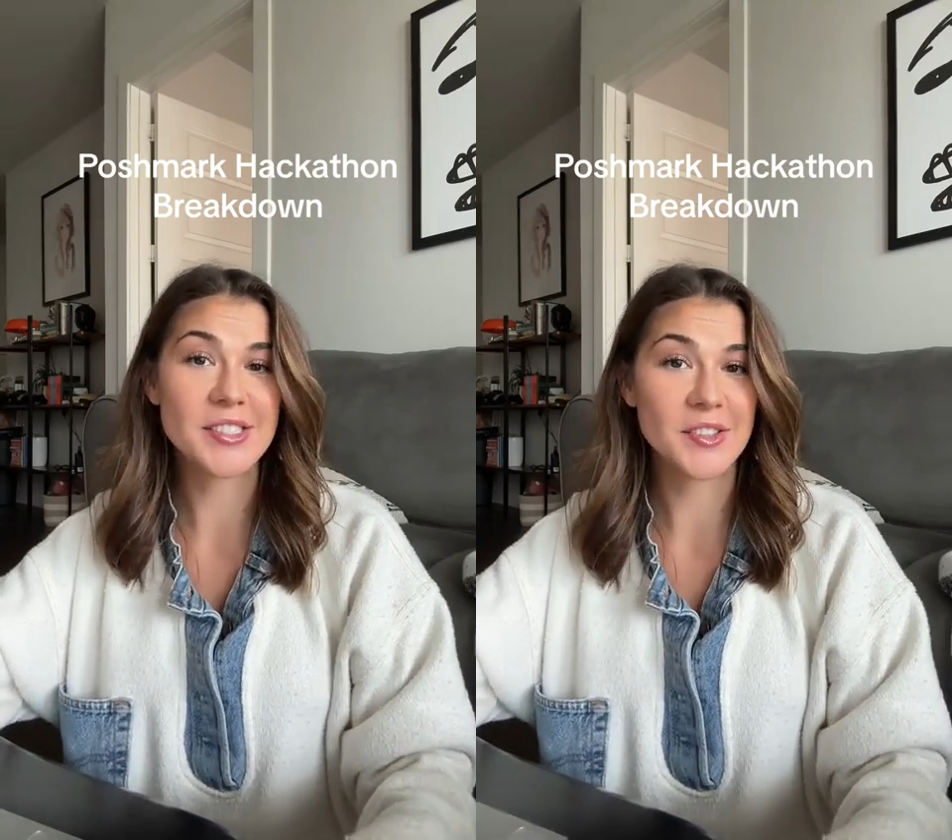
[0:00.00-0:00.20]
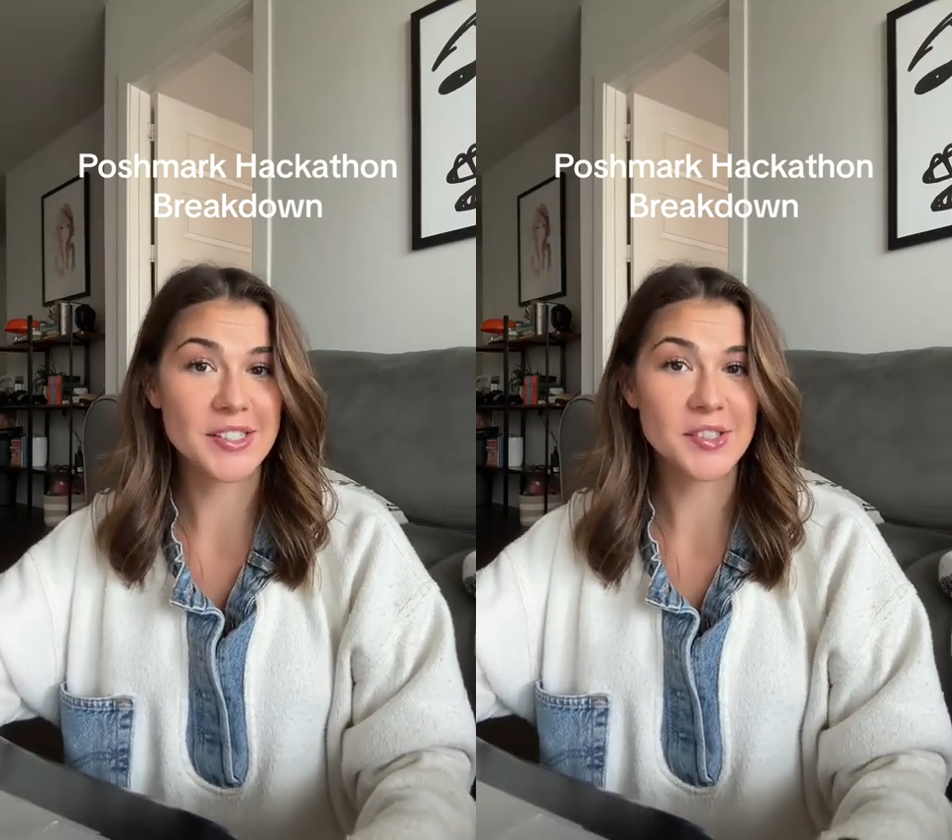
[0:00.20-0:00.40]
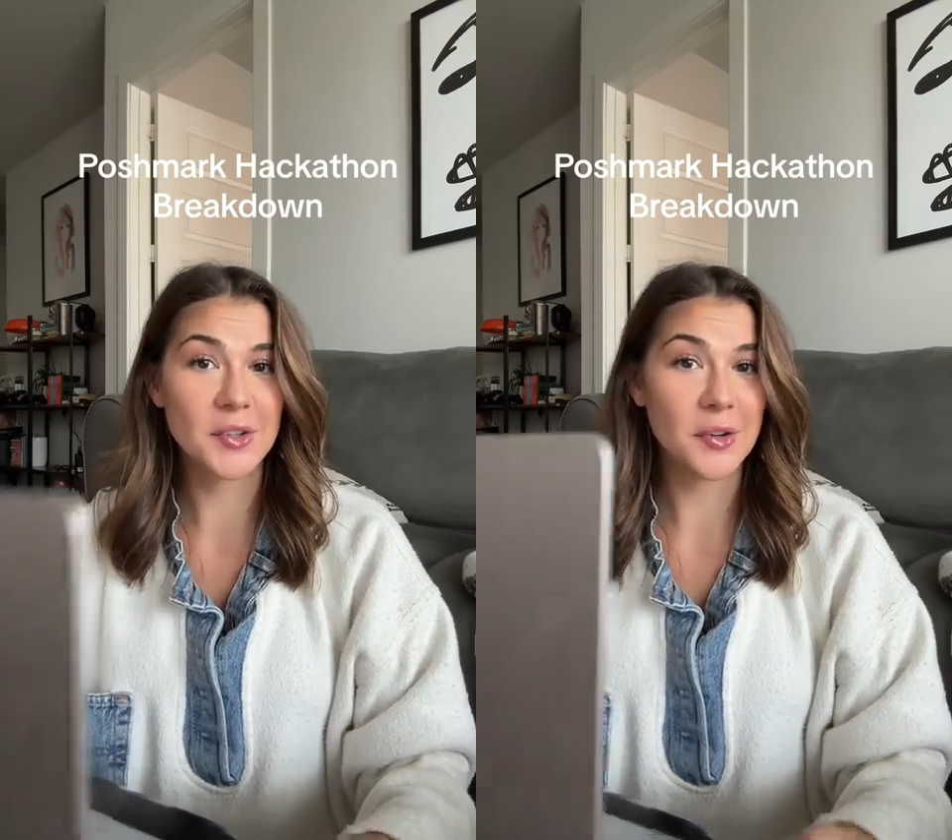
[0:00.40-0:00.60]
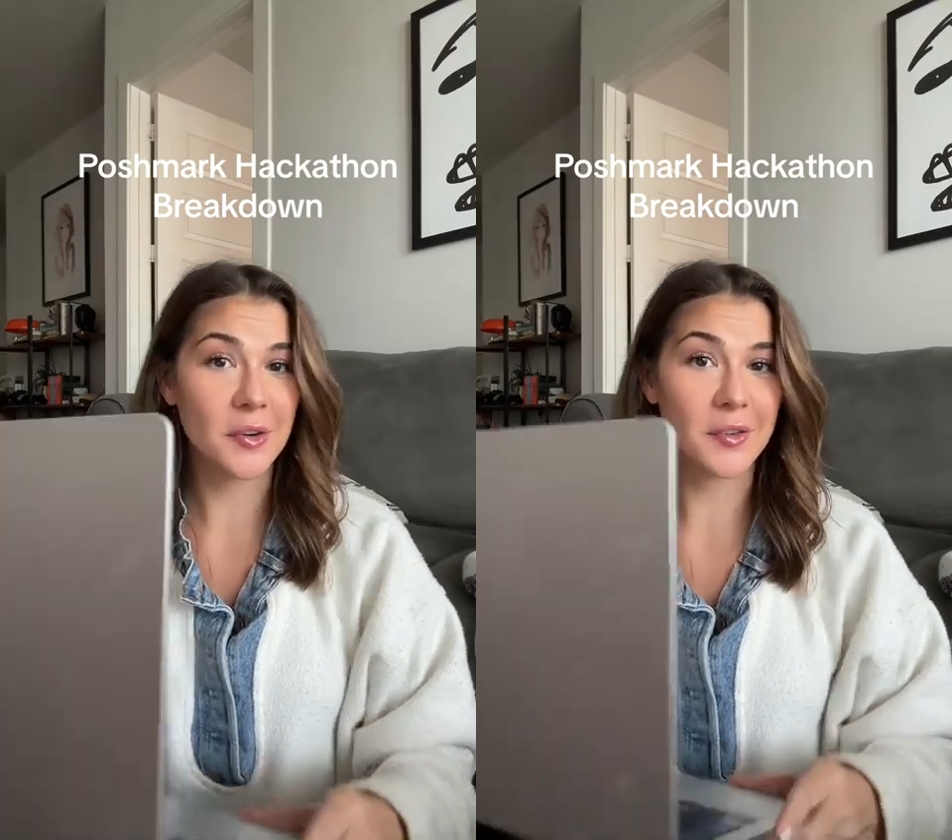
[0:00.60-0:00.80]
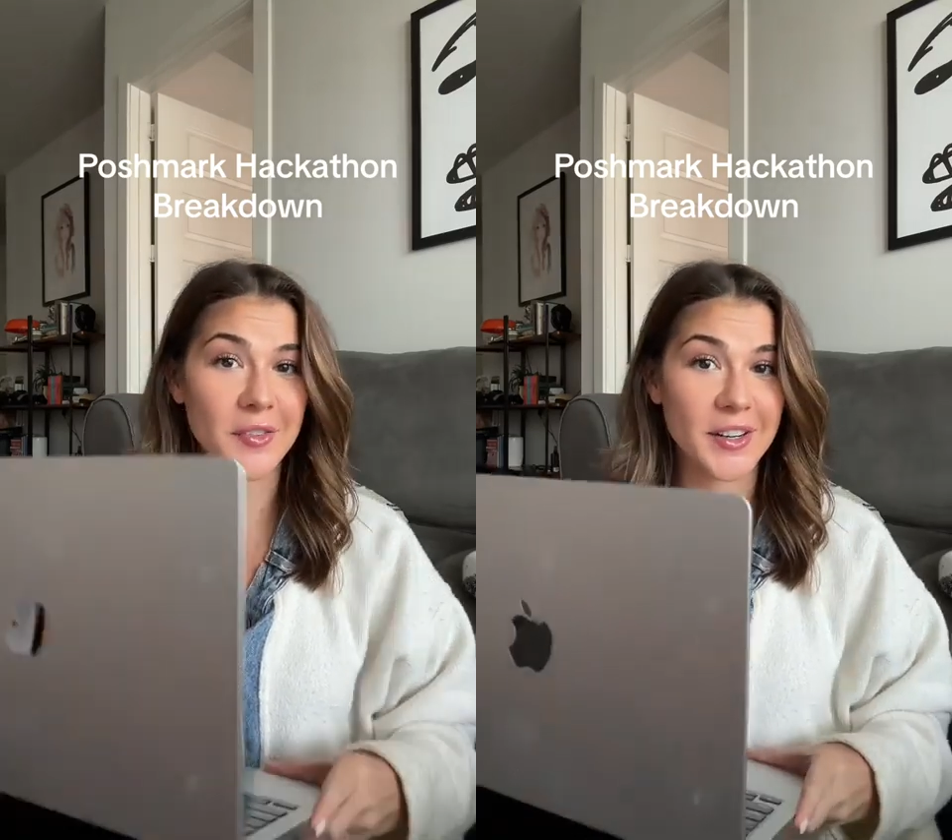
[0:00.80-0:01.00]
So let's go
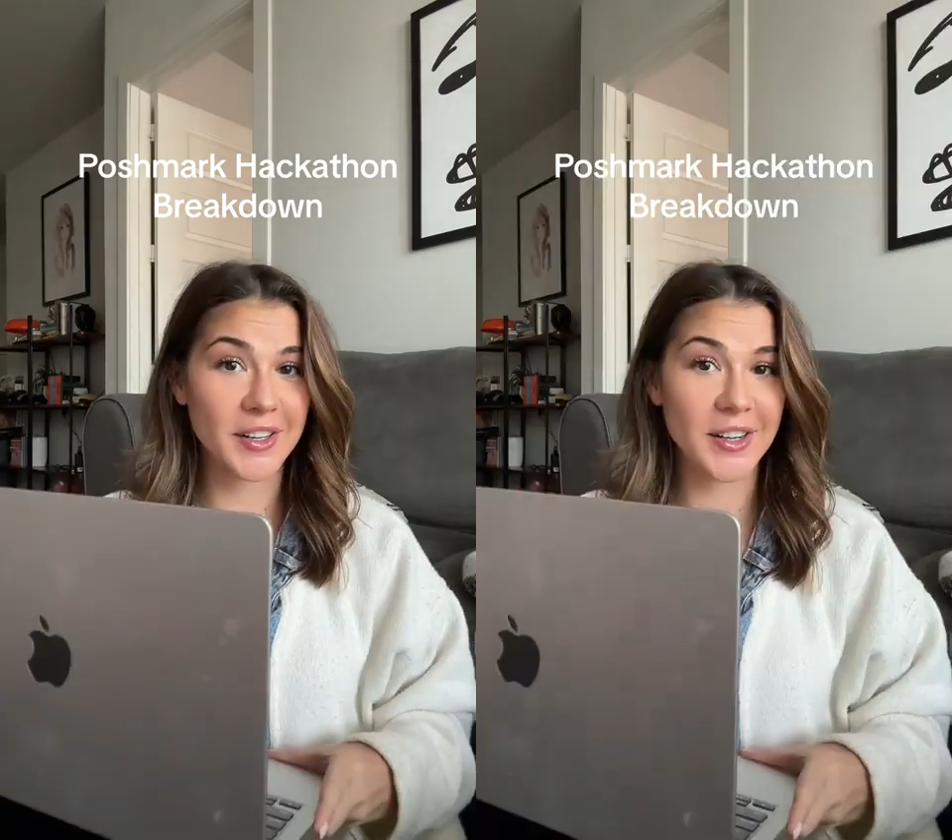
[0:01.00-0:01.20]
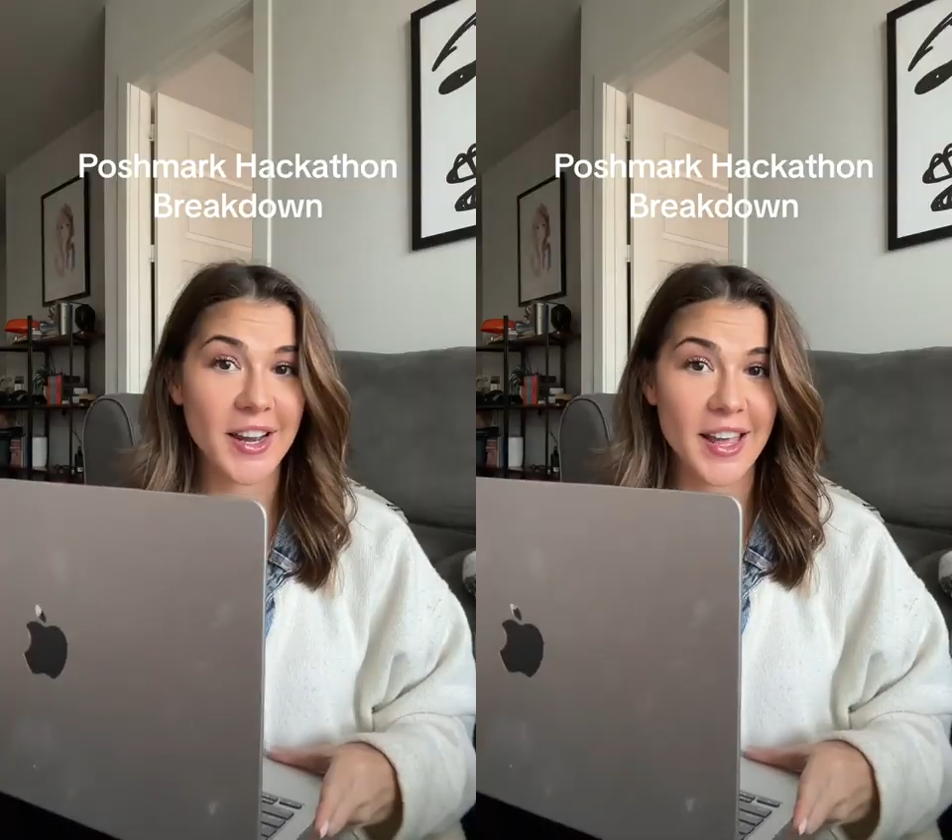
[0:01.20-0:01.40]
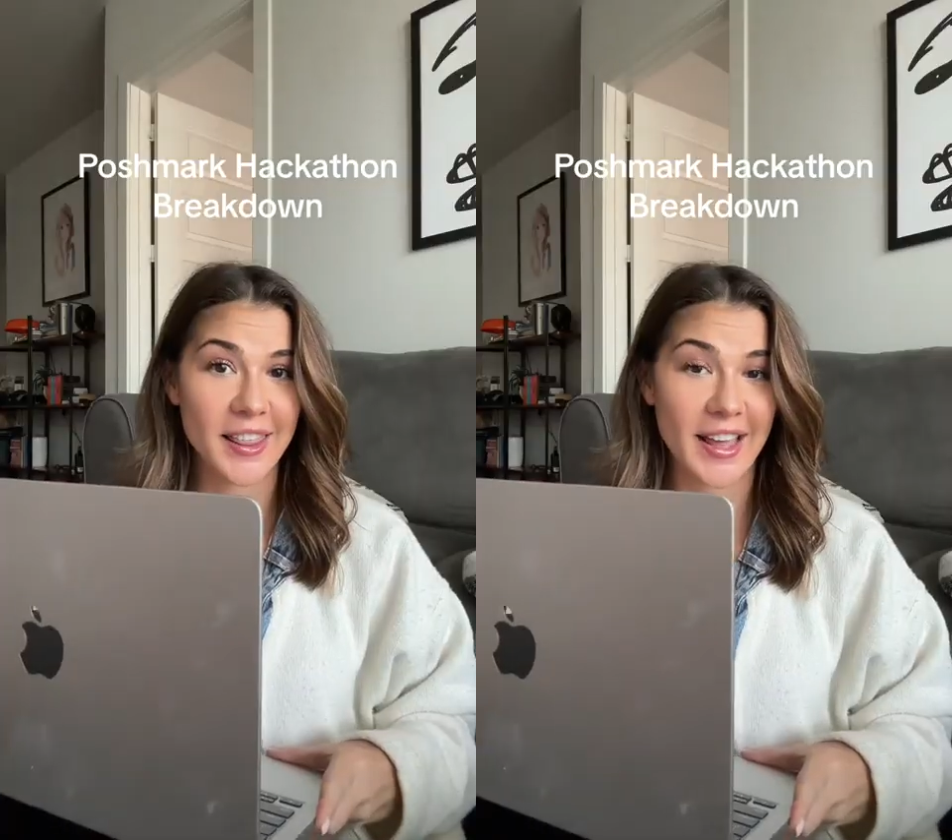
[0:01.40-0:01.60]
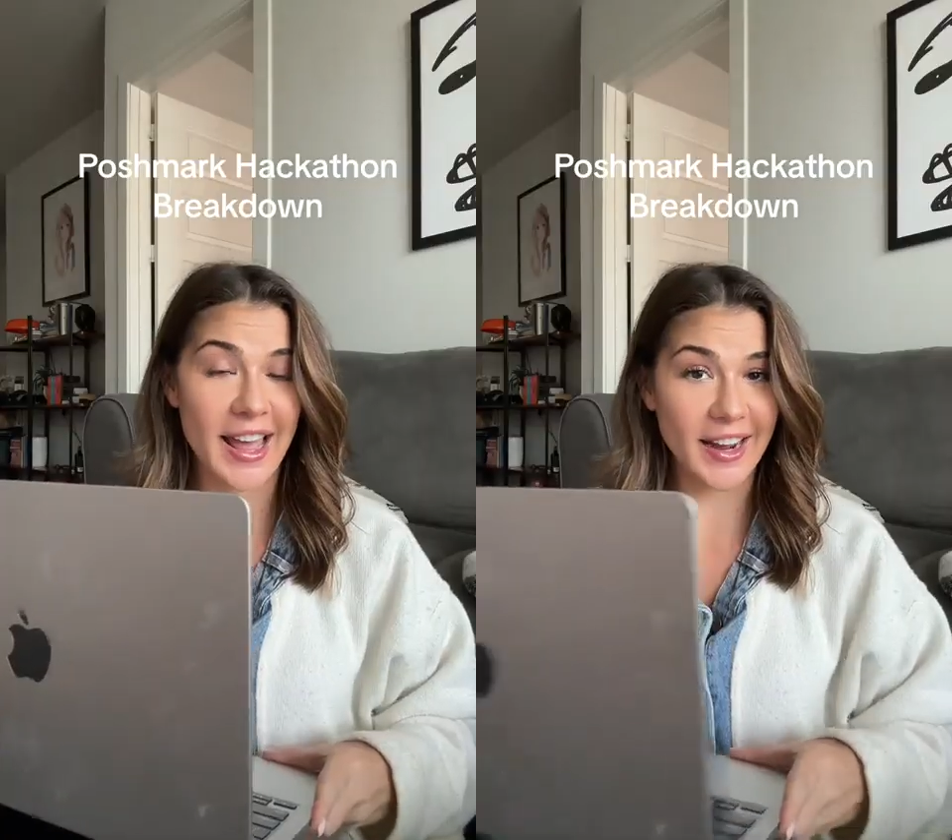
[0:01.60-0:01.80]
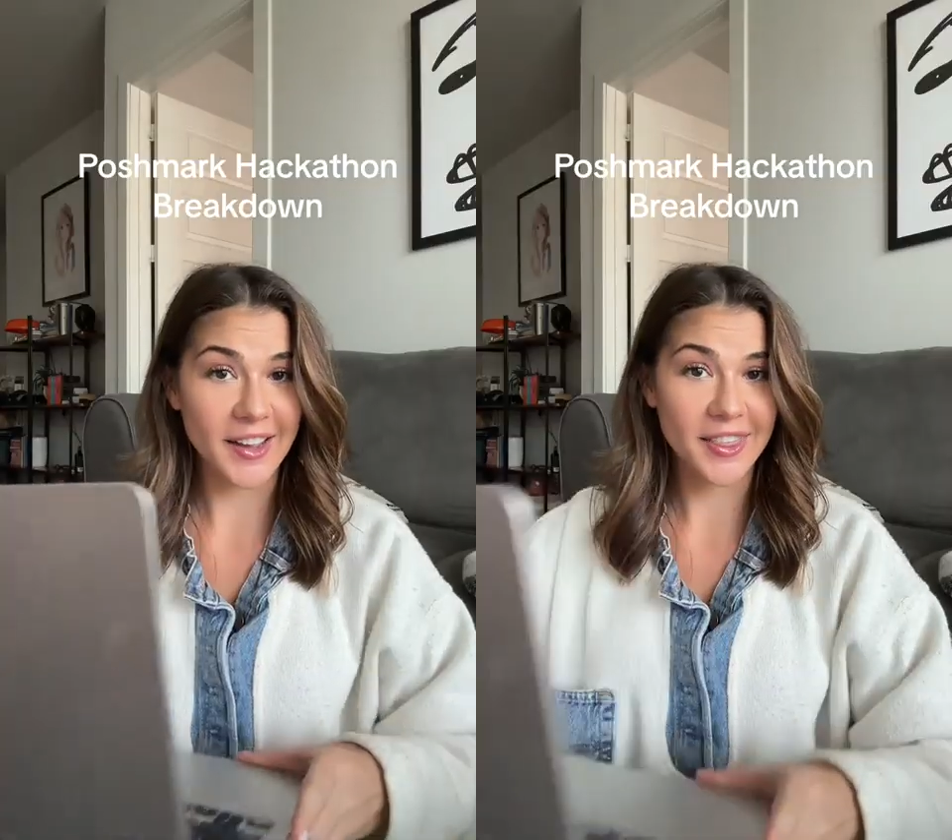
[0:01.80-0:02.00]
over the
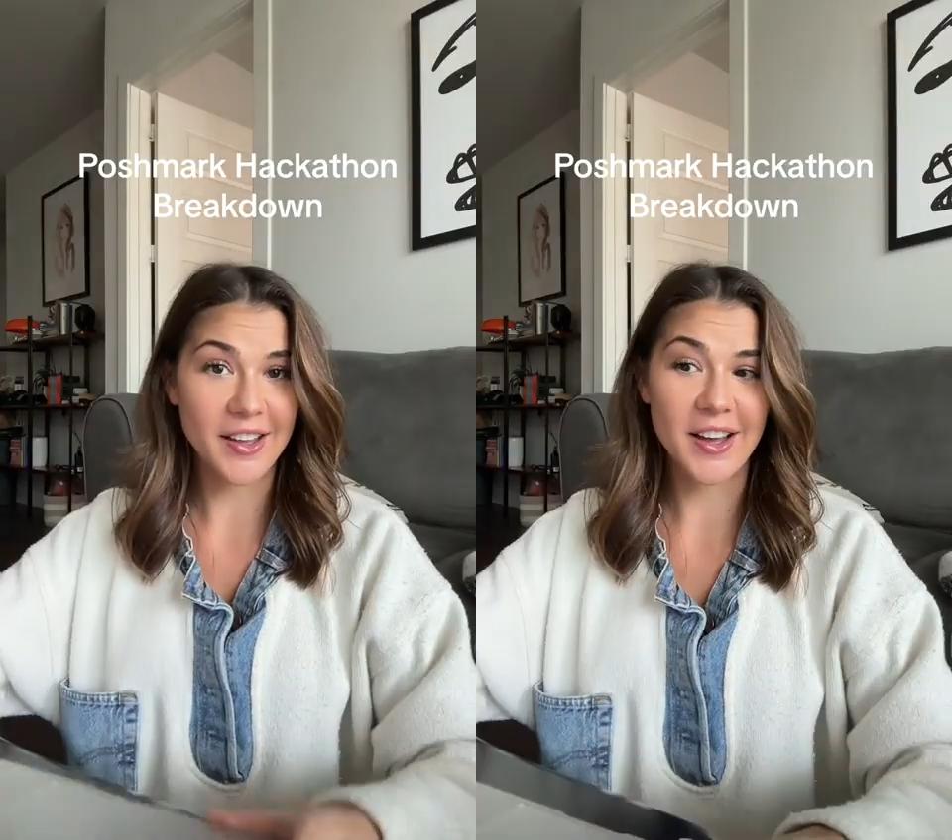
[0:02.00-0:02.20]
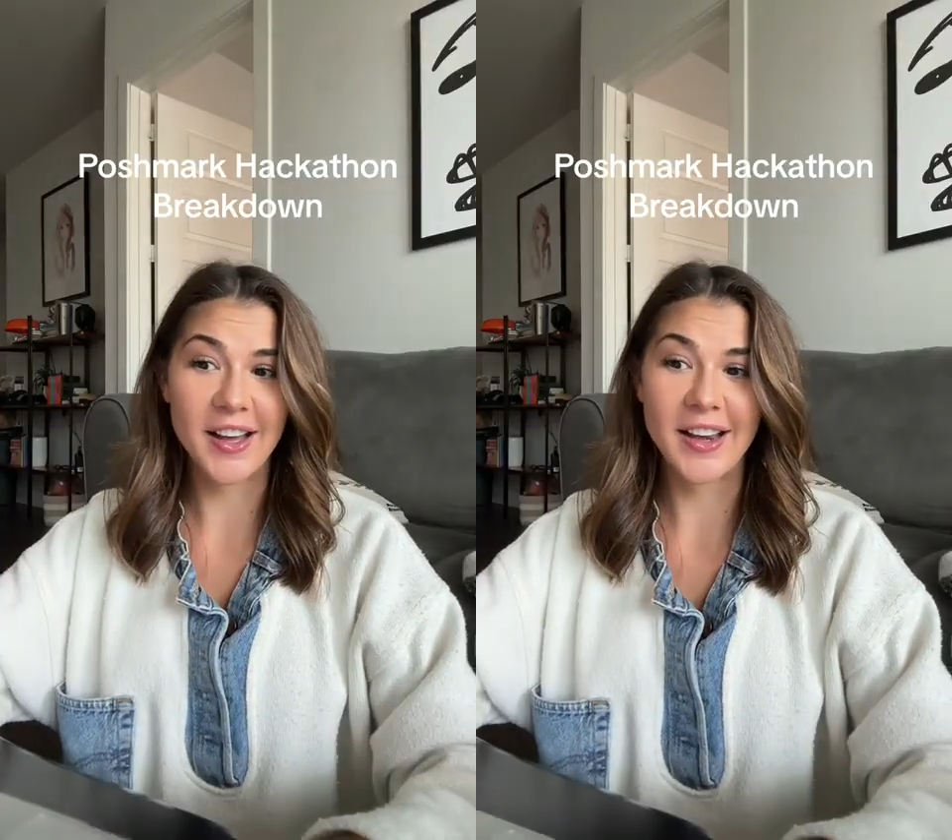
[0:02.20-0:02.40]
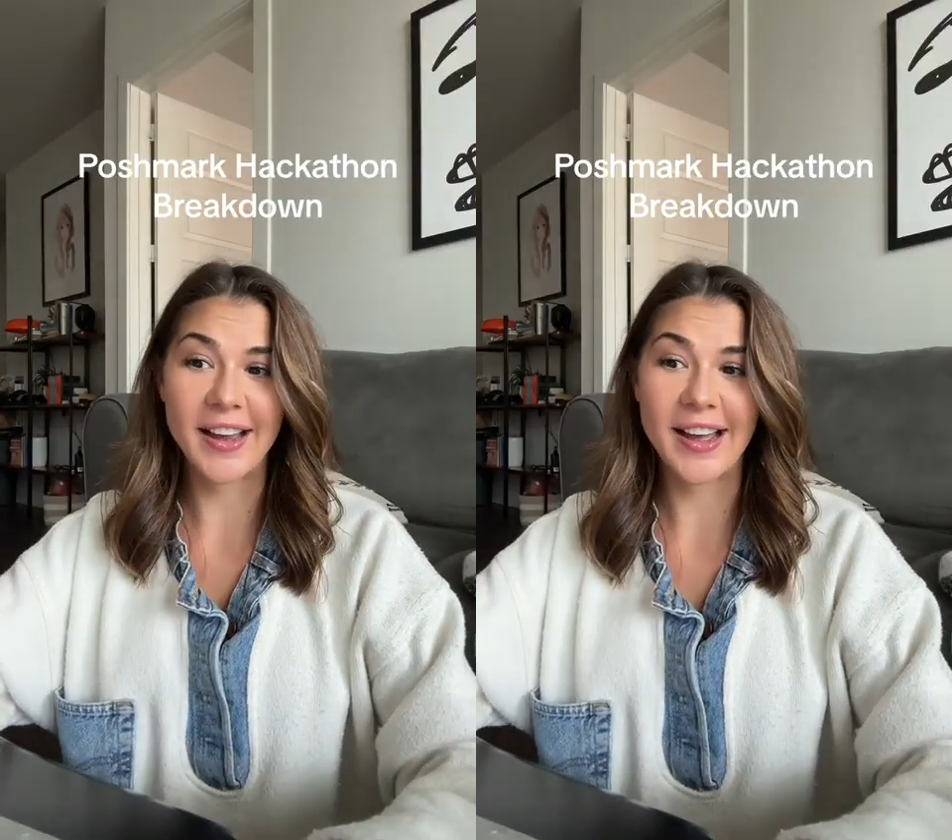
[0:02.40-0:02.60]
hackathon.